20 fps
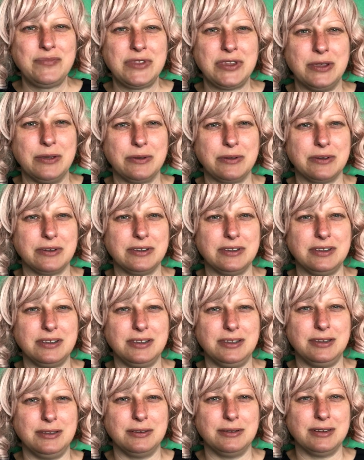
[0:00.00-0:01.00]
you could
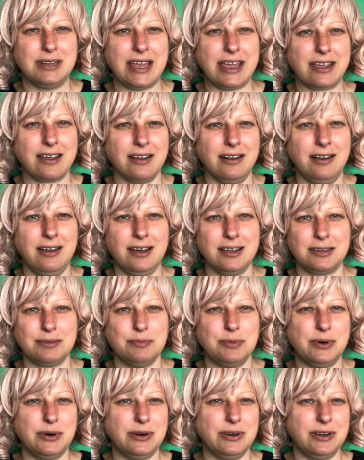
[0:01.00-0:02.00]
do like a lot
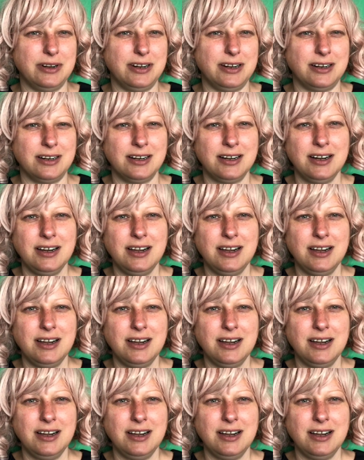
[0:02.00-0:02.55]
more